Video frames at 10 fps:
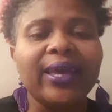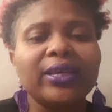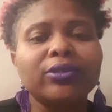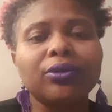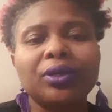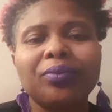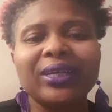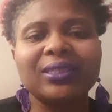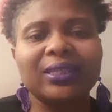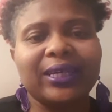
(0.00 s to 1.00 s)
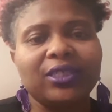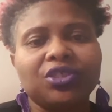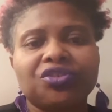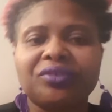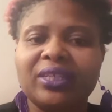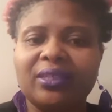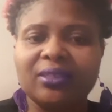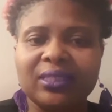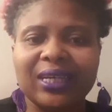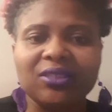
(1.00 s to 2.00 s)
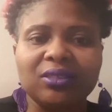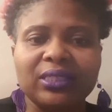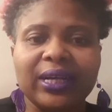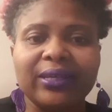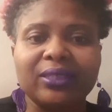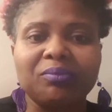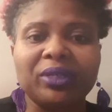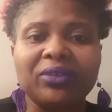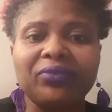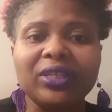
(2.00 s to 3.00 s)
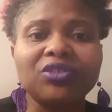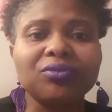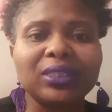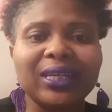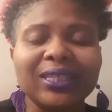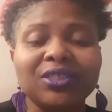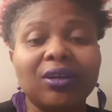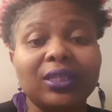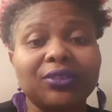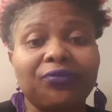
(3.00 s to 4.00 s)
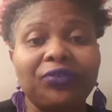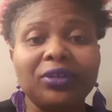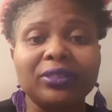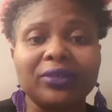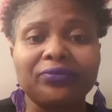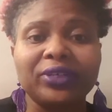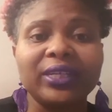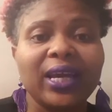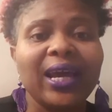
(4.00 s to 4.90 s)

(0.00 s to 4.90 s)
So it wasn't like strenuous exercises, but eventually I started to feel different.